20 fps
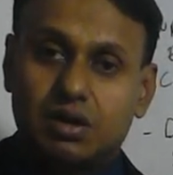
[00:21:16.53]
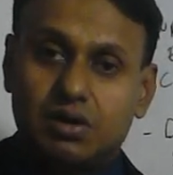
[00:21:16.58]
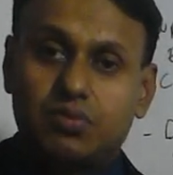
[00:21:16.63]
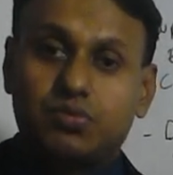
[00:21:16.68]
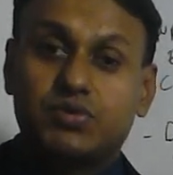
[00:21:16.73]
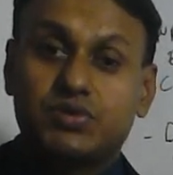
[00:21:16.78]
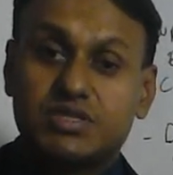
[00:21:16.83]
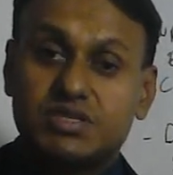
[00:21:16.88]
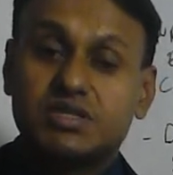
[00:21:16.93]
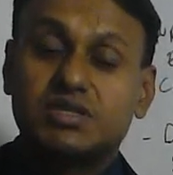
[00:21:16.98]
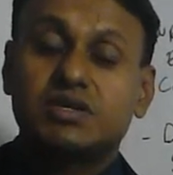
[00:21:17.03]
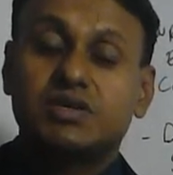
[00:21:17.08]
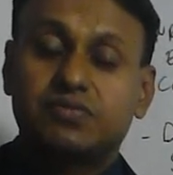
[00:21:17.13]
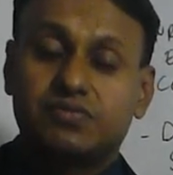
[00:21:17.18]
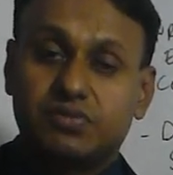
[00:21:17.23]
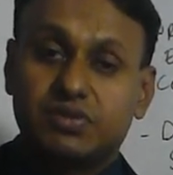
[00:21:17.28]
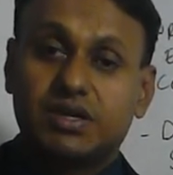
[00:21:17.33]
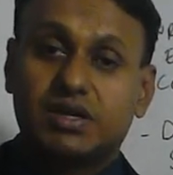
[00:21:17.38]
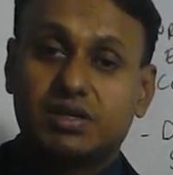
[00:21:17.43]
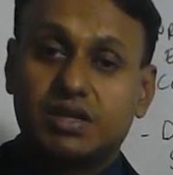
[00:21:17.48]

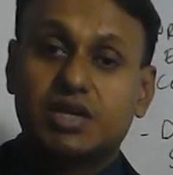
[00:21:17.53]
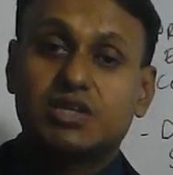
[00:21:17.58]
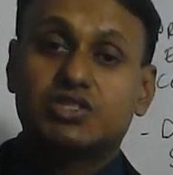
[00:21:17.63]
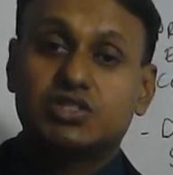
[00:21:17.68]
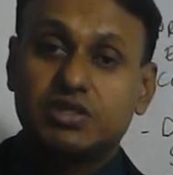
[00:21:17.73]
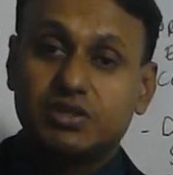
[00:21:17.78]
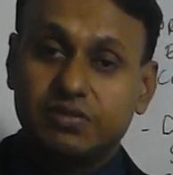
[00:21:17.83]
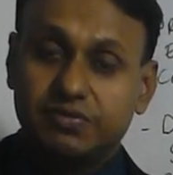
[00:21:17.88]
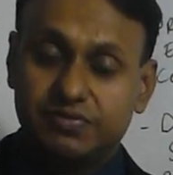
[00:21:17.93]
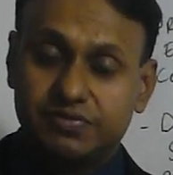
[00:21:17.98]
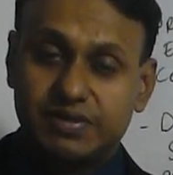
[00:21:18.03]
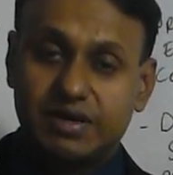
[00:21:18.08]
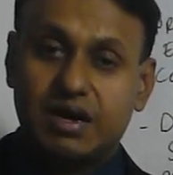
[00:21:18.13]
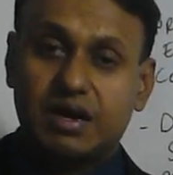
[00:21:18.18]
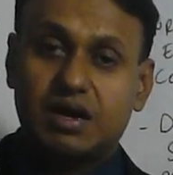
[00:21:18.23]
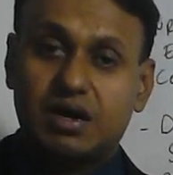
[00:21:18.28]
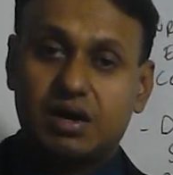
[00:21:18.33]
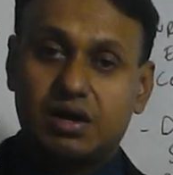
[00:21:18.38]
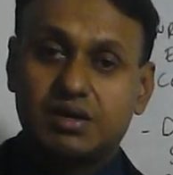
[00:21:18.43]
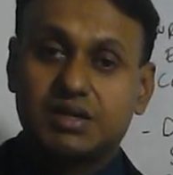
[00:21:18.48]
achieve
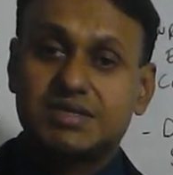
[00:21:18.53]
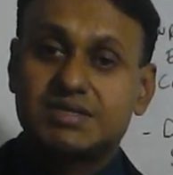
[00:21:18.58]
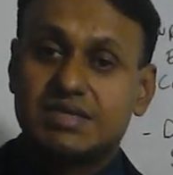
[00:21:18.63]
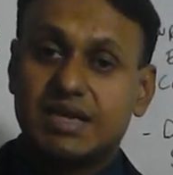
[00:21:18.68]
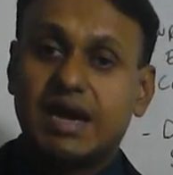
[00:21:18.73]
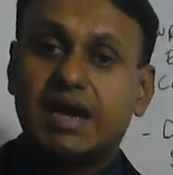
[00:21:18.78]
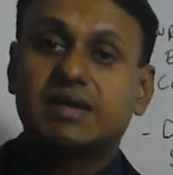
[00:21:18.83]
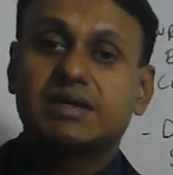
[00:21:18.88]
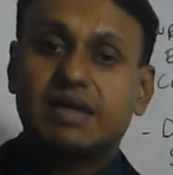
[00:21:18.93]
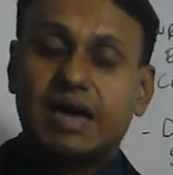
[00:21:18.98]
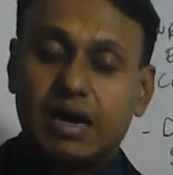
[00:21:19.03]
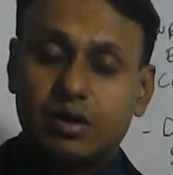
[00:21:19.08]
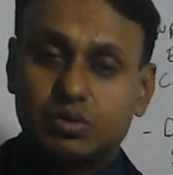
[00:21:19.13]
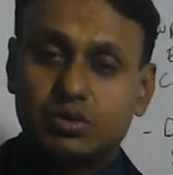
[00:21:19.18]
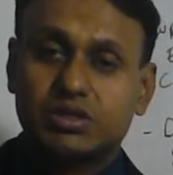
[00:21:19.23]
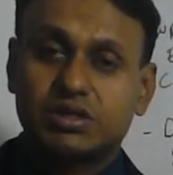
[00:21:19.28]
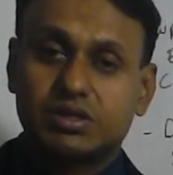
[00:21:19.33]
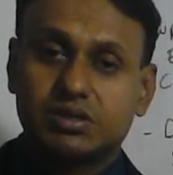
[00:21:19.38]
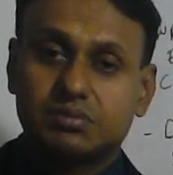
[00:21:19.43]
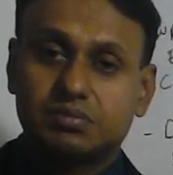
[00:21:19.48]
the desired
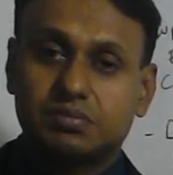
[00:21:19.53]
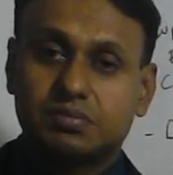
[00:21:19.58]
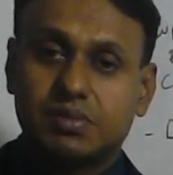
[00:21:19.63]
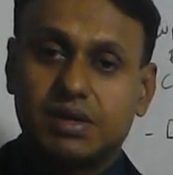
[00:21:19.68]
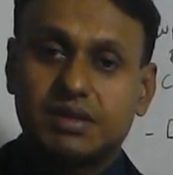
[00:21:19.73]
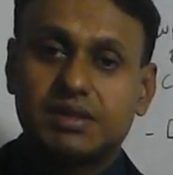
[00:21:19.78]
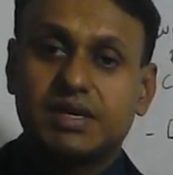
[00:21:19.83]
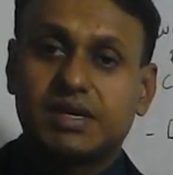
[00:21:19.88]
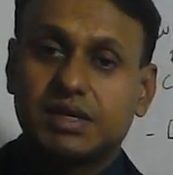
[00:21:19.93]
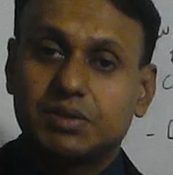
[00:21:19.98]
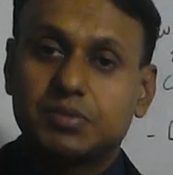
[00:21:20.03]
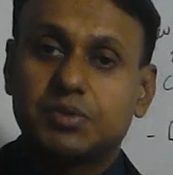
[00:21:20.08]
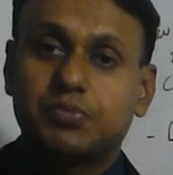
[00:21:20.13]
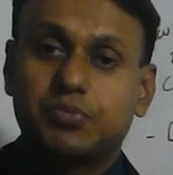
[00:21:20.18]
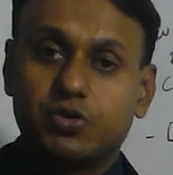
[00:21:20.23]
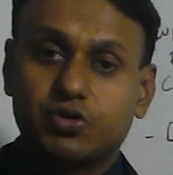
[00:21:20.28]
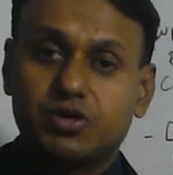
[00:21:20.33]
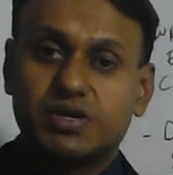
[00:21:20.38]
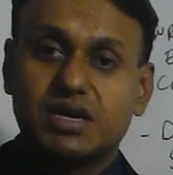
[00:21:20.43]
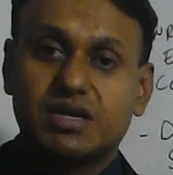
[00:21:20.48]
outcome, and they can be
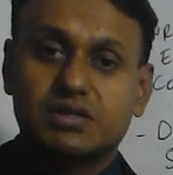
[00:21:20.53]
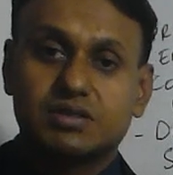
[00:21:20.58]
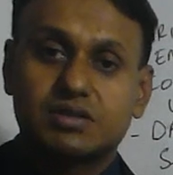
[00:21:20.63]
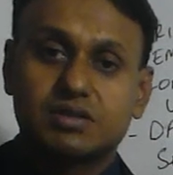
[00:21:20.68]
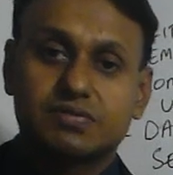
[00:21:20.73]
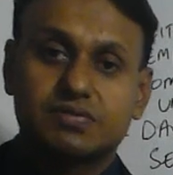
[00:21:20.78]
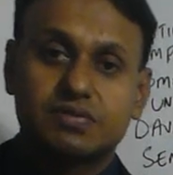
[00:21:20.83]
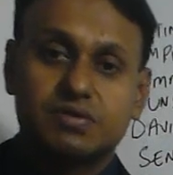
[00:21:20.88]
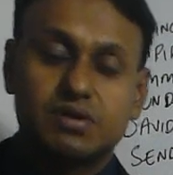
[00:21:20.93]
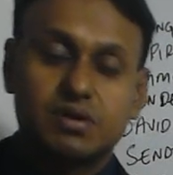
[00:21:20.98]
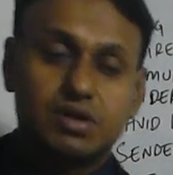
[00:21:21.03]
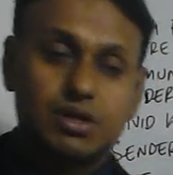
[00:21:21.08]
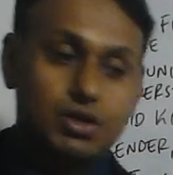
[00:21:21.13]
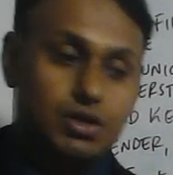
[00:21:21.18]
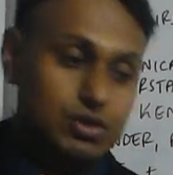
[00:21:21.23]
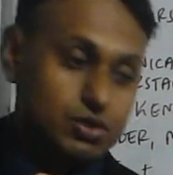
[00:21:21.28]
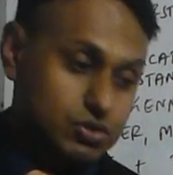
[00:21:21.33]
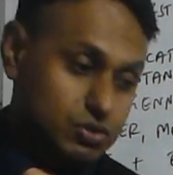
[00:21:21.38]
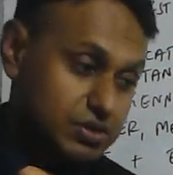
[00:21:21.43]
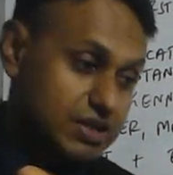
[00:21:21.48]
productive.
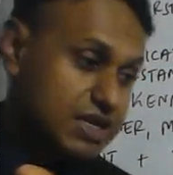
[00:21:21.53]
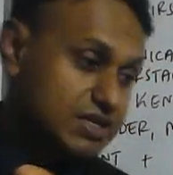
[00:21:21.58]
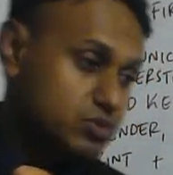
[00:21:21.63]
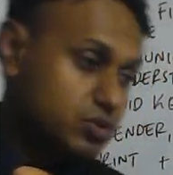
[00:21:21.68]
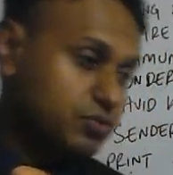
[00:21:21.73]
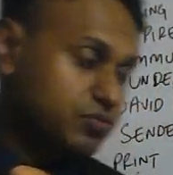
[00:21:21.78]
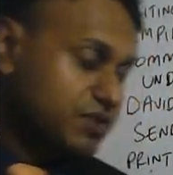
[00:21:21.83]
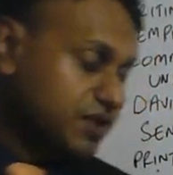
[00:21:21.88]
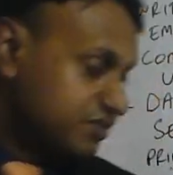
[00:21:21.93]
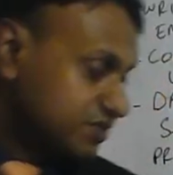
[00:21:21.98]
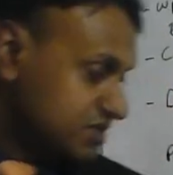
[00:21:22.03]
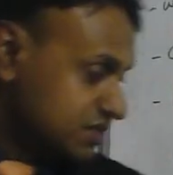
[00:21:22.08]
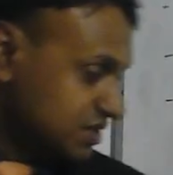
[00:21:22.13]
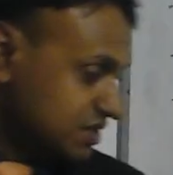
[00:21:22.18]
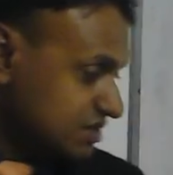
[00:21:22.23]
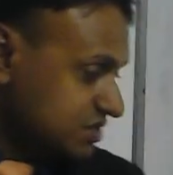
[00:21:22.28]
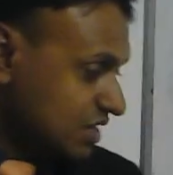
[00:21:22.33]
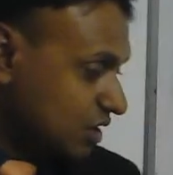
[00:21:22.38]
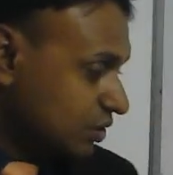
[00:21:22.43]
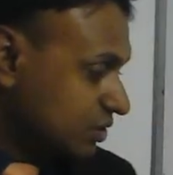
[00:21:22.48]
So that's what we have
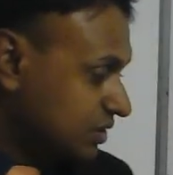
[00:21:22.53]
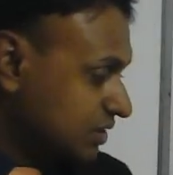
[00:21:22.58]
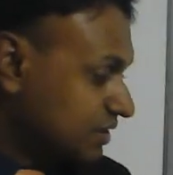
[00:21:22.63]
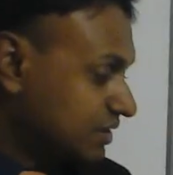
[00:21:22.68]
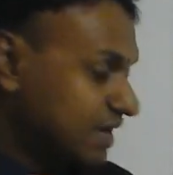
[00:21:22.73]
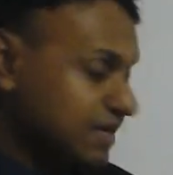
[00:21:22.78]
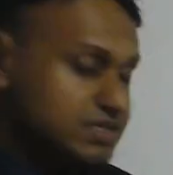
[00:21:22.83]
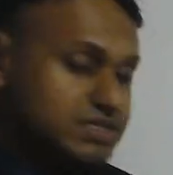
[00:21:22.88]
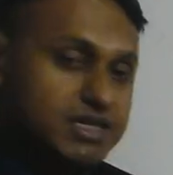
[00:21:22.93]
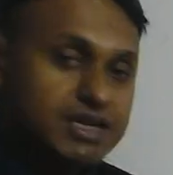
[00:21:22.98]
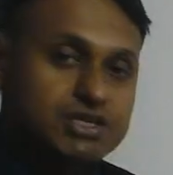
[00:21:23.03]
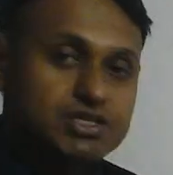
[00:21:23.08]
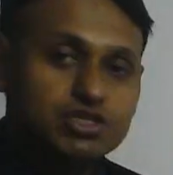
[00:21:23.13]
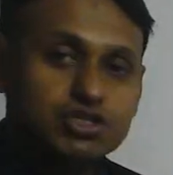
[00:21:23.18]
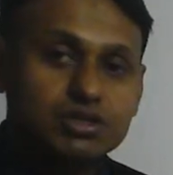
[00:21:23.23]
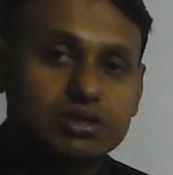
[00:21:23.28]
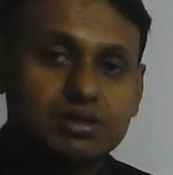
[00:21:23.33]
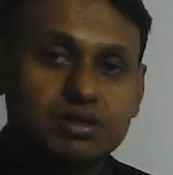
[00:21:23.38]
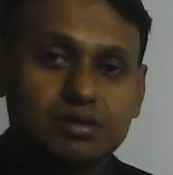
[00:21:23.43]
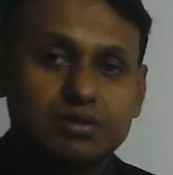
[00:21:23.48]
discussed. Now in the next
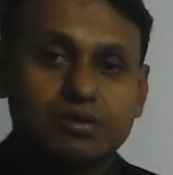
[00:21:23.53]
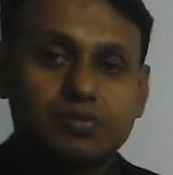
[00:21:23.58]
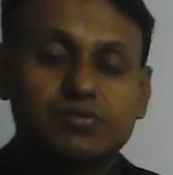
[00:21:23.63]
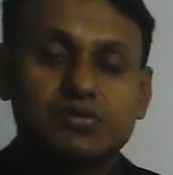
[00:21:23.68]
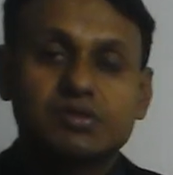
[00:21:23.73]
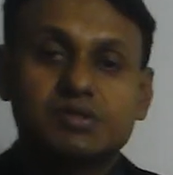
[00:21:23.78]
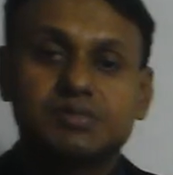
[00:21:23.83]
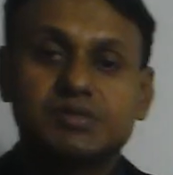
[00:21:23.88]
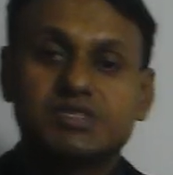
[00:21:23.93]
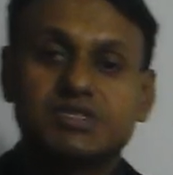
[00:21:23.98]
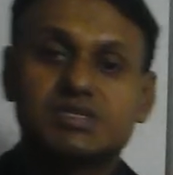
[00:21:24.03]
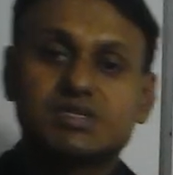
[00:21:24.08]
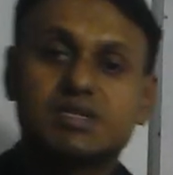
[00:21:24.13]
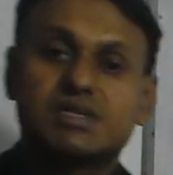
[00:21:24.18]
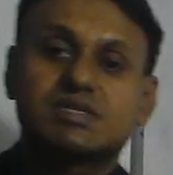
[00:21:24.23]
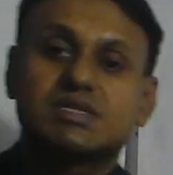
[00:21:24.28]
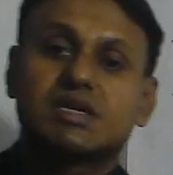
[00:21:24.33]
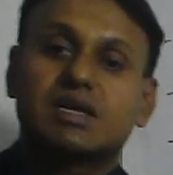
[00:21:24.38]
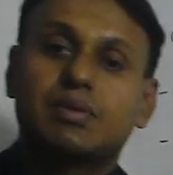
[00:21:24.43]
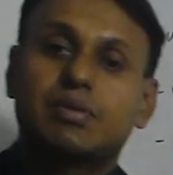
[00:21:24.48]
lecture, we'll be
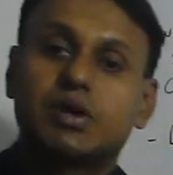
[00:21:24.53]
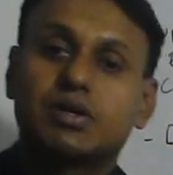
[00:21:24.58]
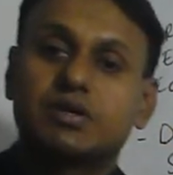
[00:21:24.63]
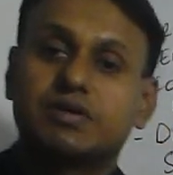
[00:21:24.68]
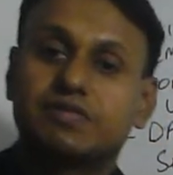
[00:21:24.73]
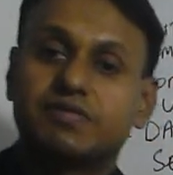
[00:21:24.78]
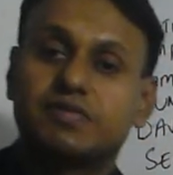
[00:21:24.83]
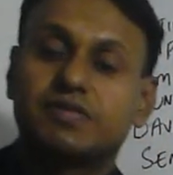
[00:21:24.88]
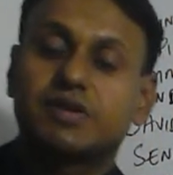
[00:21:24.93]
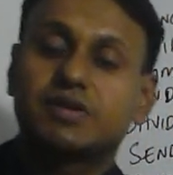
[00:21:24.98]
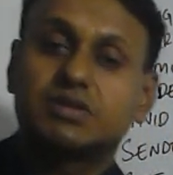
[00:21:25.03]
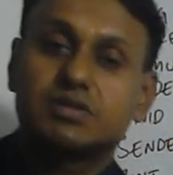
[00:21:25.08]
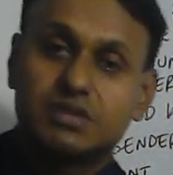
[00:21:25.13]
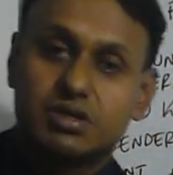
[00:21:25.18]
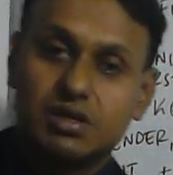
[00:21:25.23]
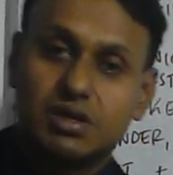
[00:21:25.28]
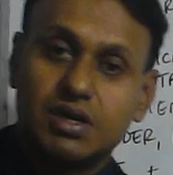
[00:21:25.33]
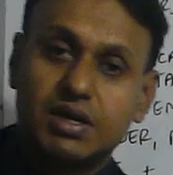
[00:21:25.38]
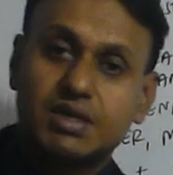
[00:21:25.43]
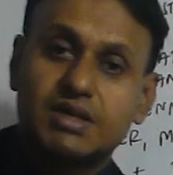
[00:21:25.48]
discussing about different
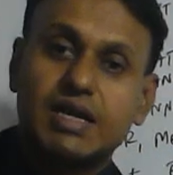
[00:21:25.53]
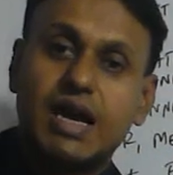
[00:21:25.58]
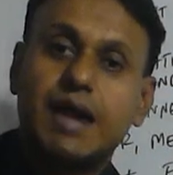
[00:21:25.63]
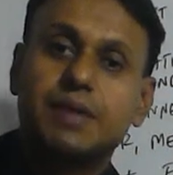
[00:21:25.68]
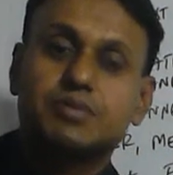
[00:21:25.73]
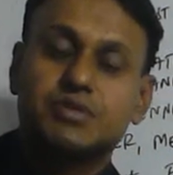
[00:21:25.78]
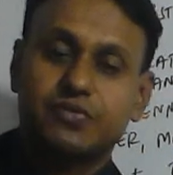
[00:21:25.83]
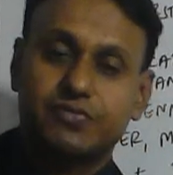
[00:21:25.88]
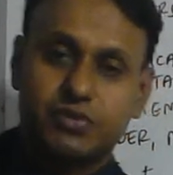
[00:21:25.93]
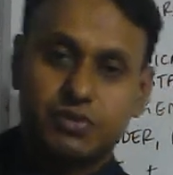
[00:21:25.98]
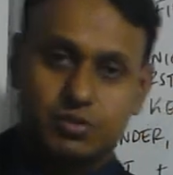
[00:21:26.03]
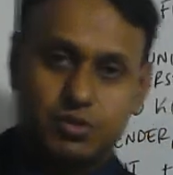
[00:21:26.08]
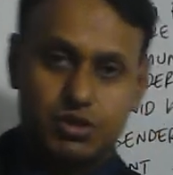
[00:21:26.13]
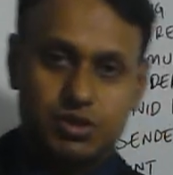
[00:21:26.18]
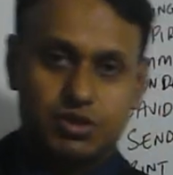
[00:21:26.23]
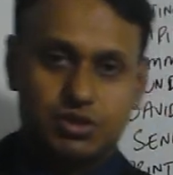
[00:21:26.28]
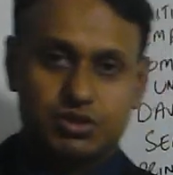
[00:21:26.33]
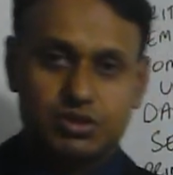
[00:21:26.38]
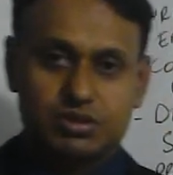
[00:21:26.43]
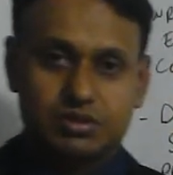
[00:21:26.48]
types of
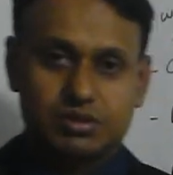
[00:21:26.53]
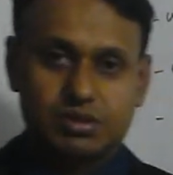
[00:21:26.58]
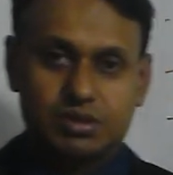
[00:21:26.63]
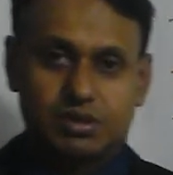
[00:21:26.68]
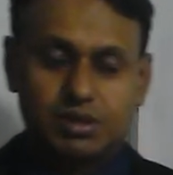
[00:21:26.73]
communication.